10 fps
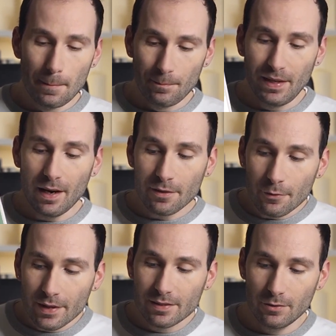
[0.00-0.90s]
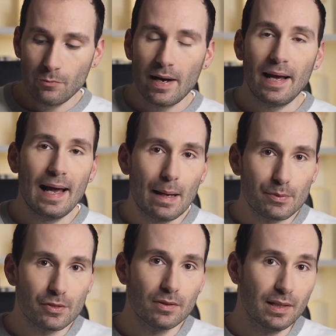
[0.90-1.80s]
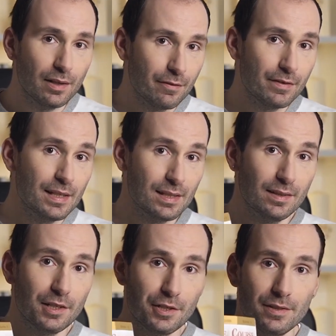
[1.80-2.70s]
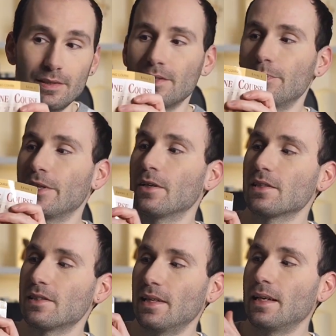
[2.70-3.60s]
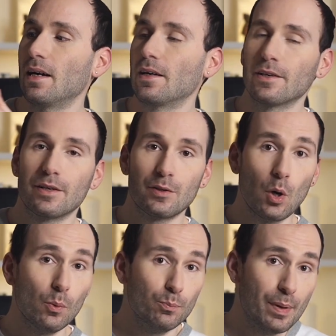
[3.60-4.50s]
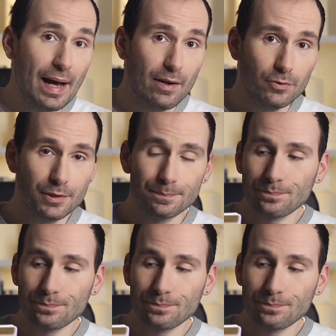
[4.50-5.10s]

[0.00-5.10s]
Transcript: The other reason why I absolutely love these editions is because they are comb-bound.